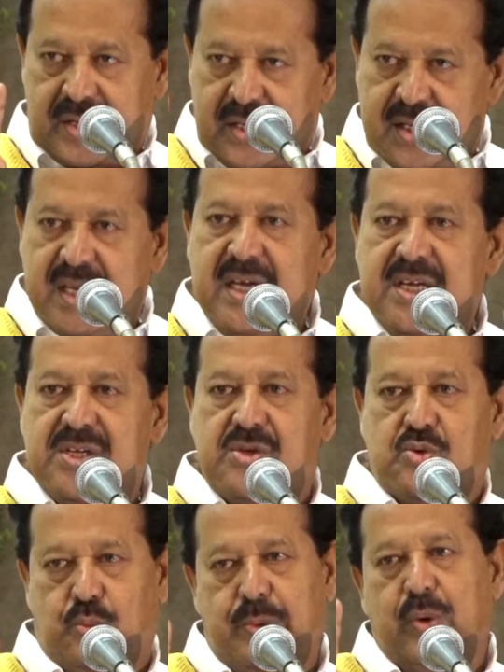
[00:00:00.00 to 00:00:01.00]
Hindi is
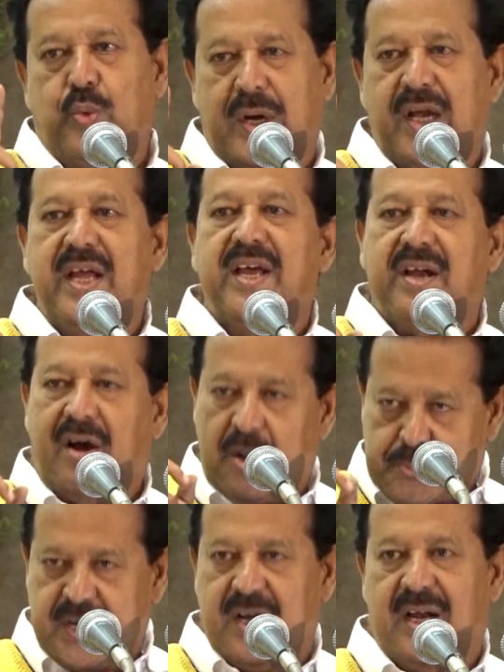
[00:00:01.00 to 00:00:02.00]
to be only an
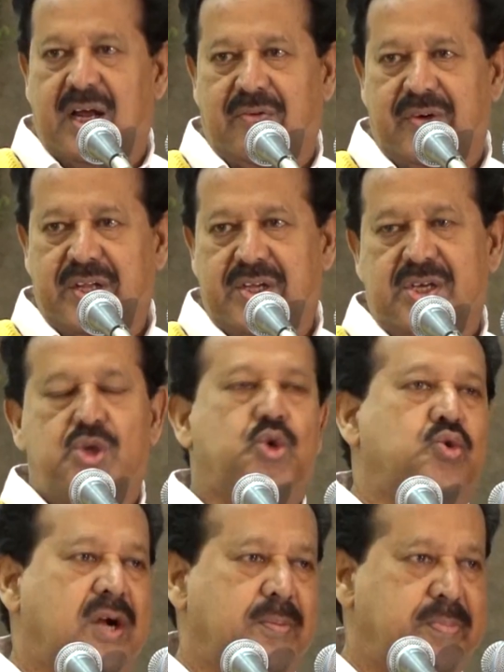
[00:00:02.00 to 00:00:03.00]
optional language. It
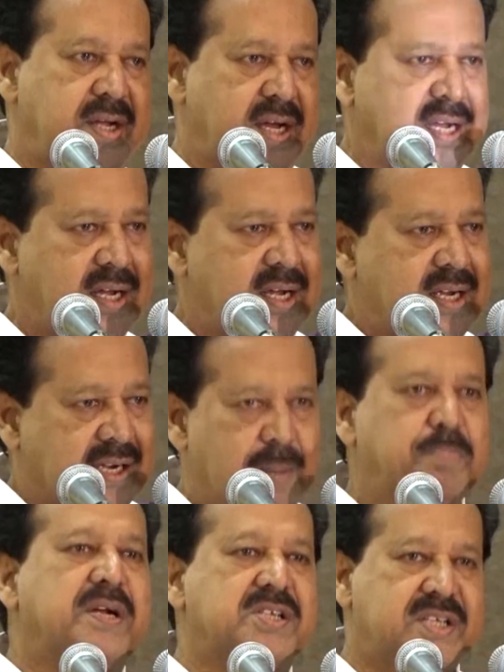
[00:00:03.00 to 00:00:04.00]
should not be a
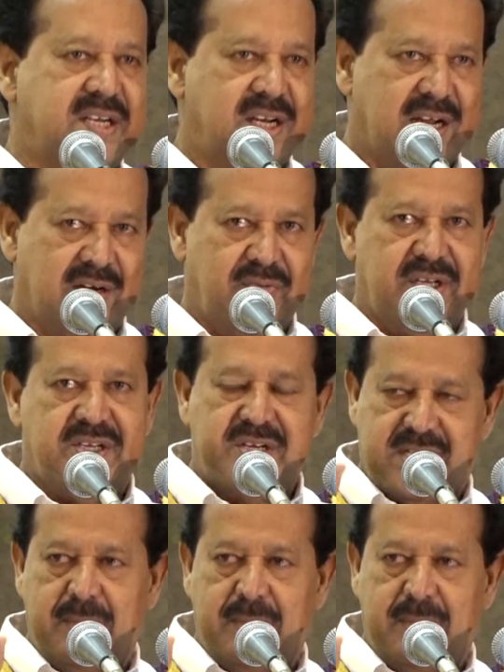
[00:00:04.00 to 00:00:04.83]
compulsory language.